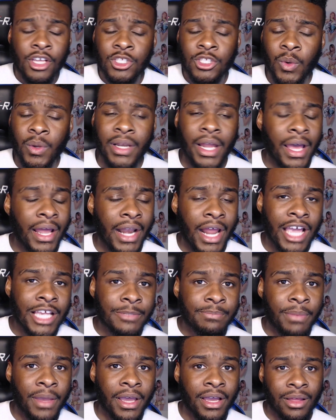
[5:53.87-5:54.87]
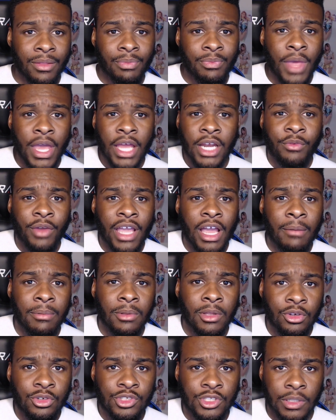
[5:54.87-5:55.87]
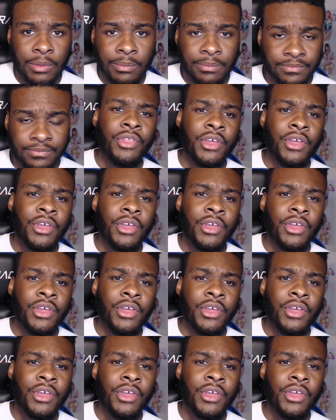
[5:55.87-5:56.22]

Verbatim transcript: So in that aspect, they had a great evolution.